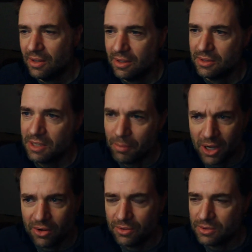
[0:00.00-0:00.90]

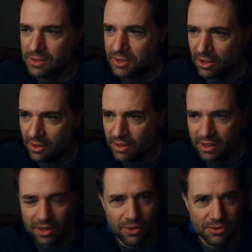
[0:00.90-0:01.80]
Somehow still a
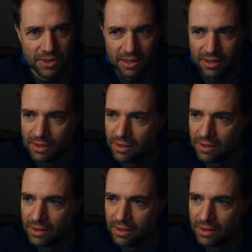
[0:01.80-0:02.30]
cozy